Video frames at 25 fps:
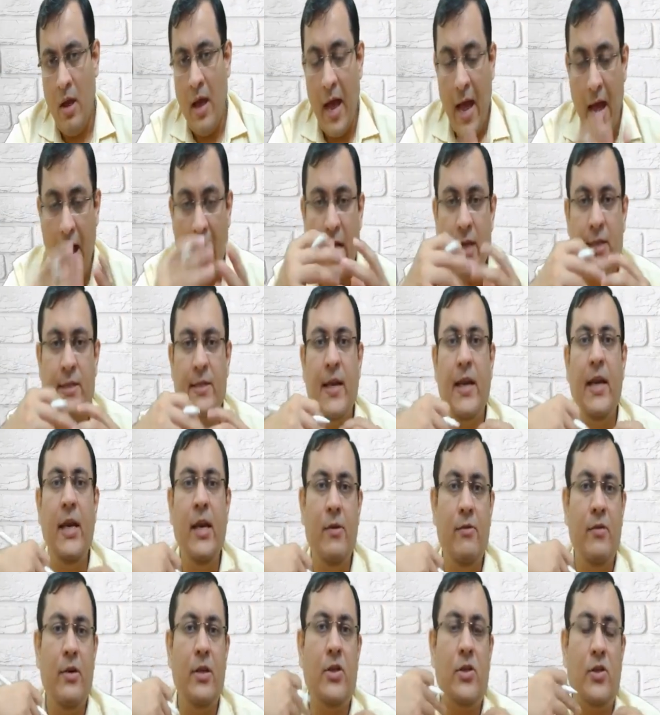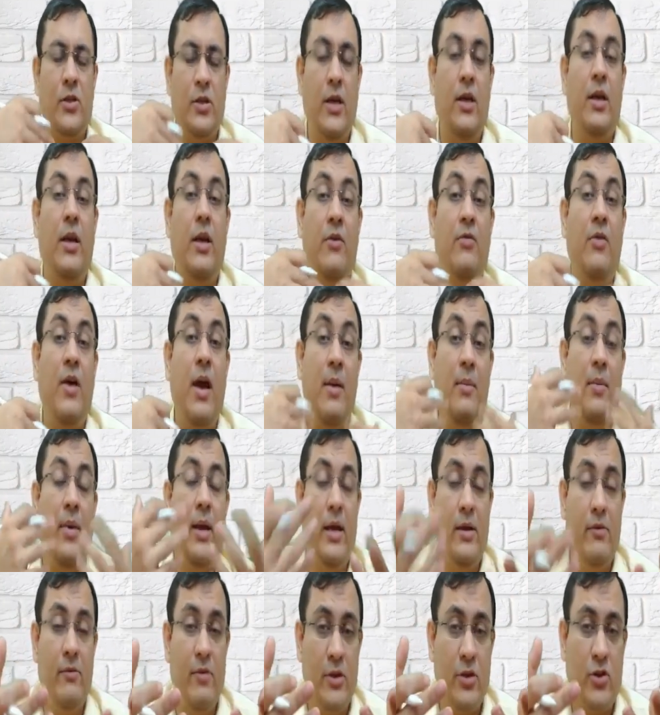as an investor, if I am an
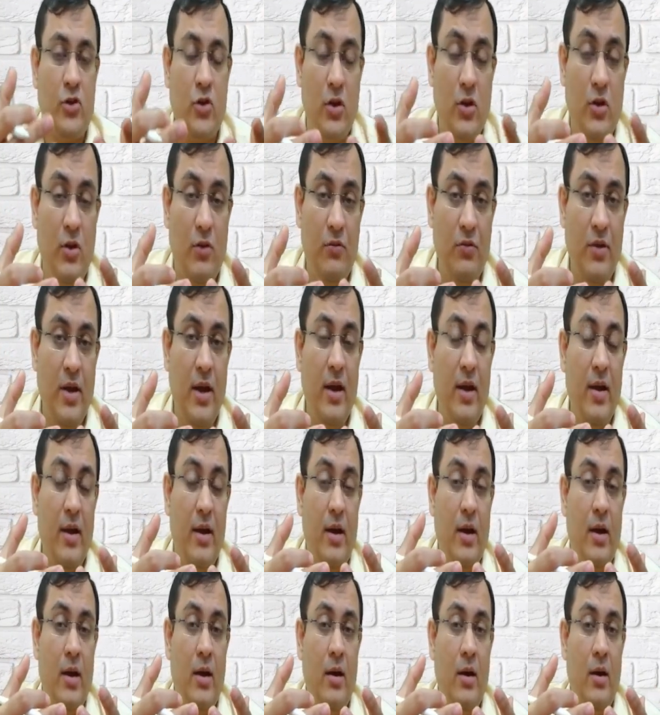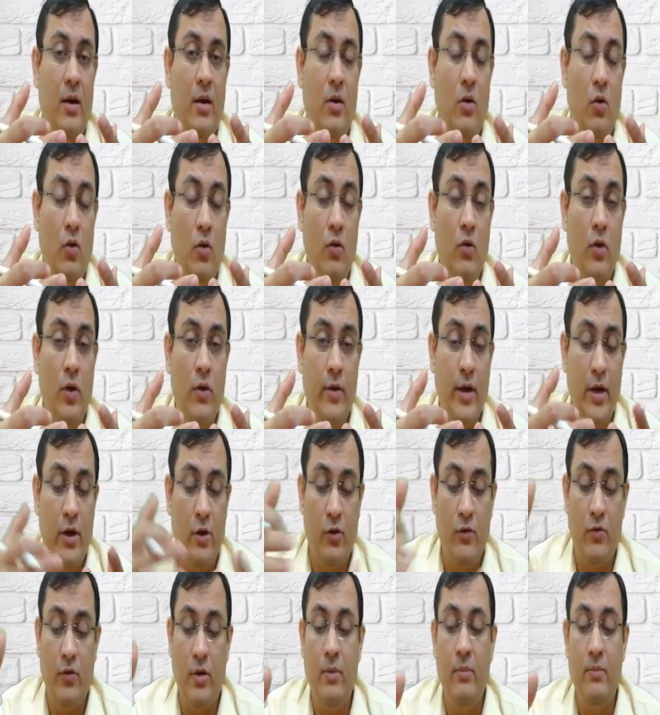investor of a
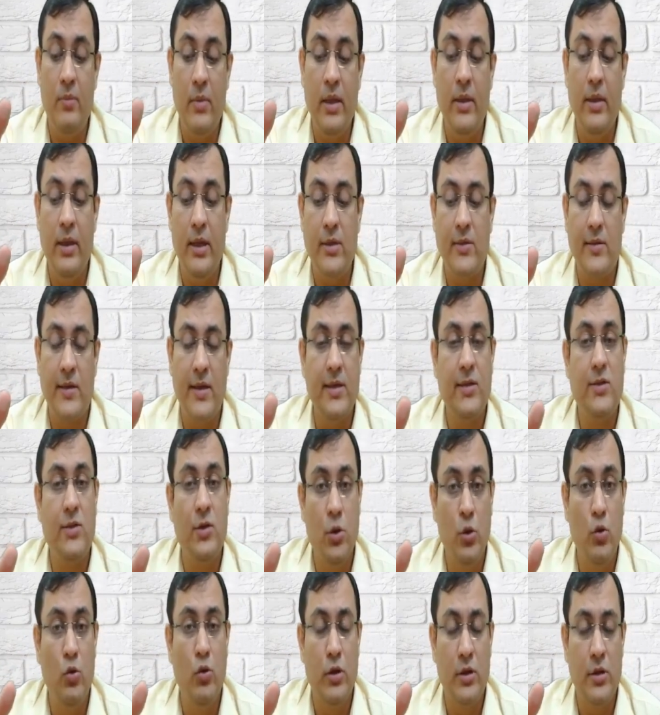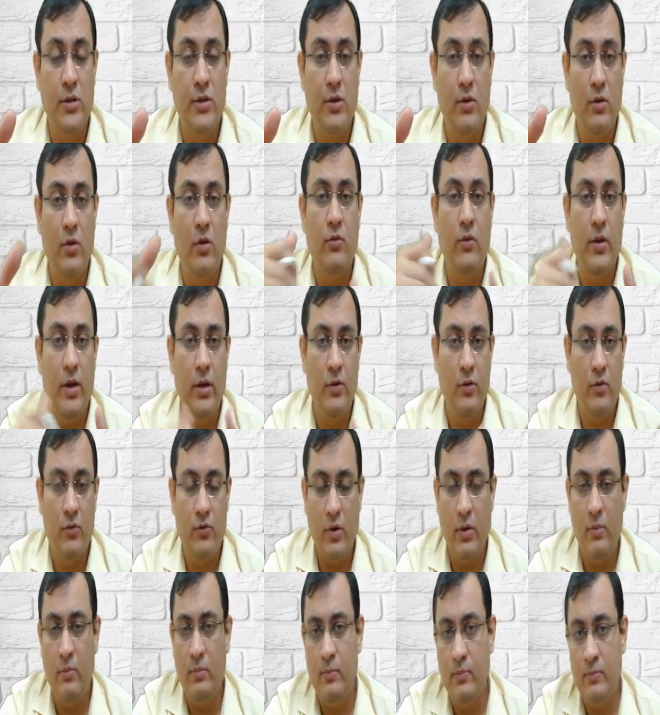overvalued firm, in this case, U is the overvalued
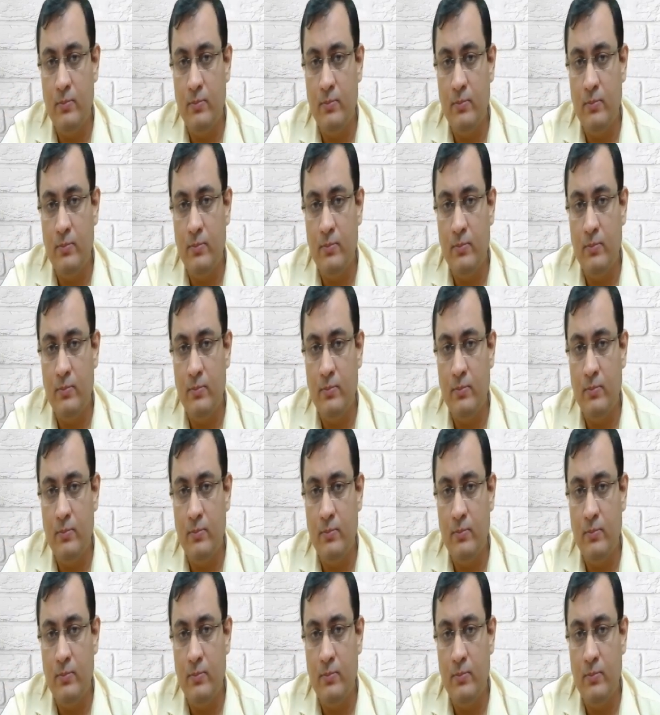firm.